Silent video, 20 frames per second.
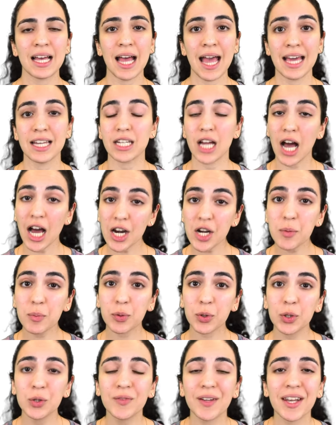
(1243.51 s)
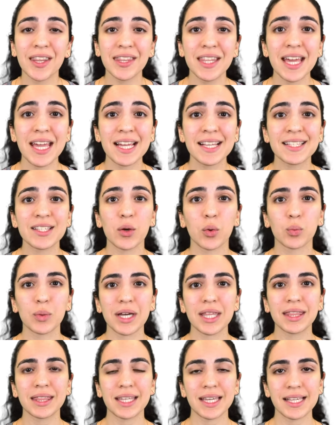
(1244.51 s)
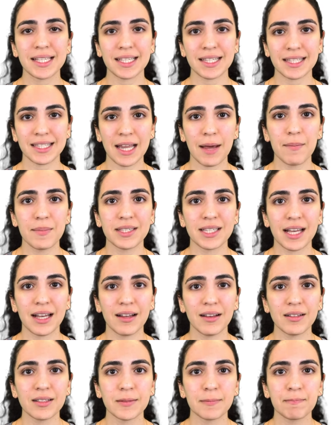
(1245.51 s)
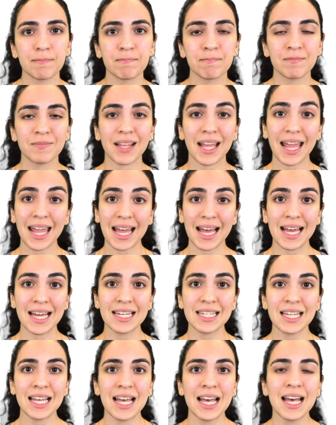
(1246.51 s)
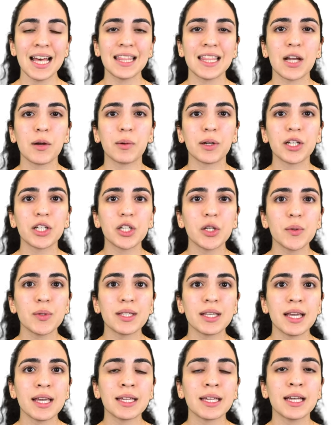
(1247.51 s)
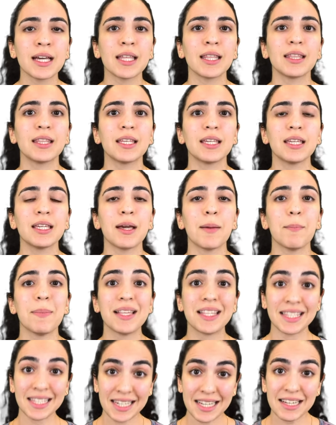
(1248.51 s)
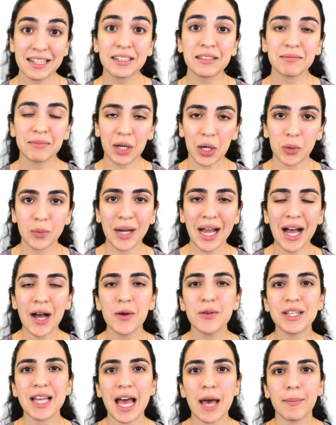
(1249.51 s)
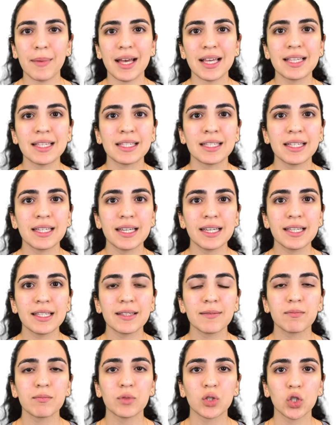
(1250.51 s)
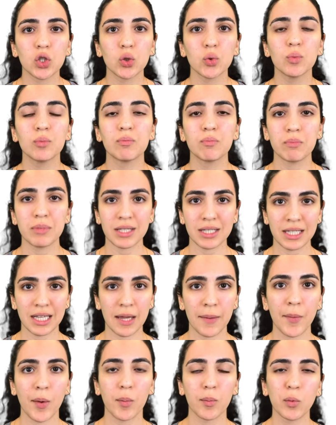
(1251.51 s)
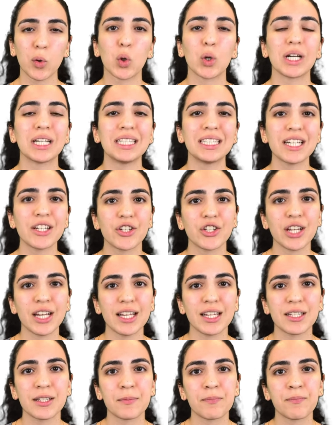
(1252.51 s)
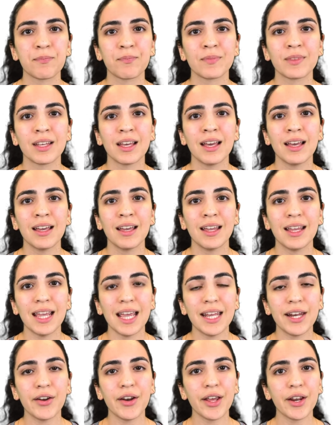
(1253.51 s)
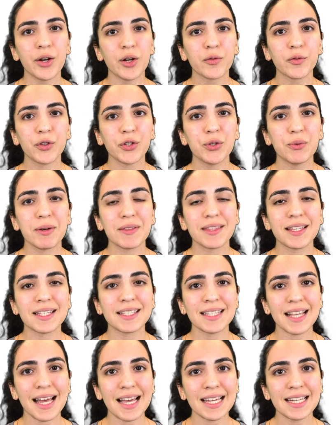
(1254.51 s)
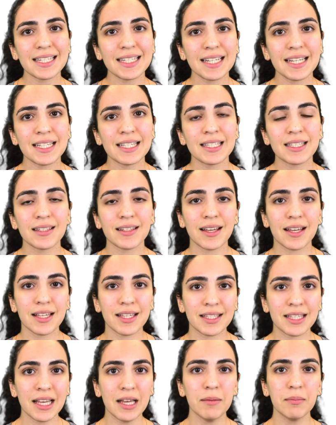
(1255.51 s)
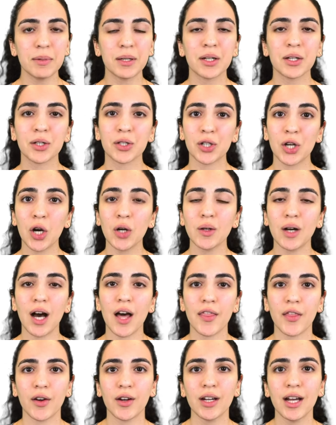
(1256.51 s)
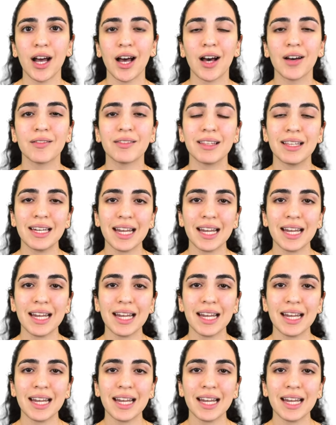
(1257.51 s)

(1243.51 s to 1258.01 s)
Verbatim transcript: and unproven things with these stem cells. And they were using the mystique around M S Cs to seem more legit. In an interview with The Scientist, Sipp, co-author of the